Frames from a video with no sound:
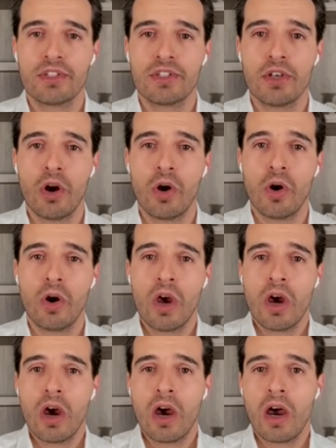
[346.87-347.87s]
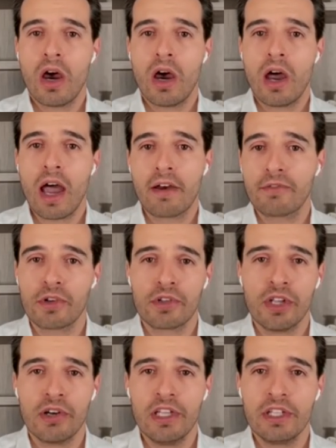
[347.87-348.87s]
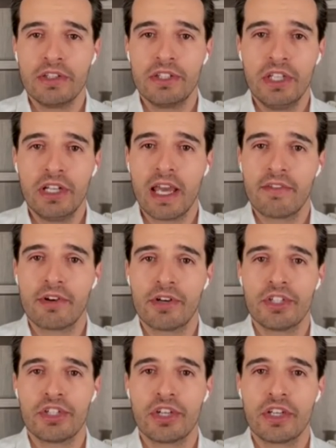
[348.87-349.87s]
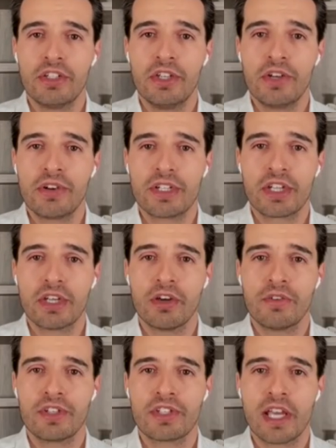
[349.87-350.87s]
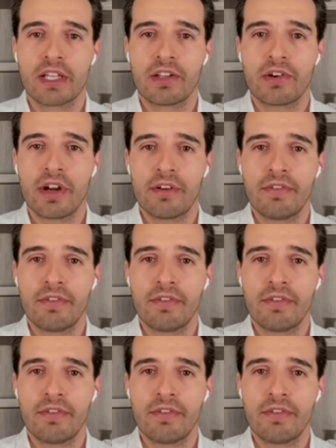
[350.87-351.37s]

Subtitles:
So after the deleveraging and de-risking of the sector,